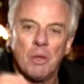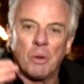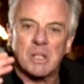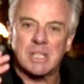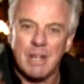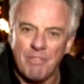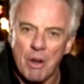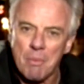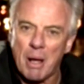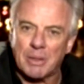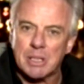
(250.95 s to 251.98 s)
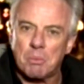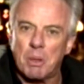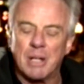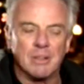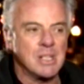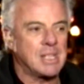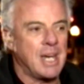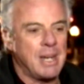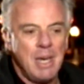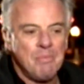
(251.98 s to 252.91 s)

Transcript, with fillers: What's different about this, Peter, is that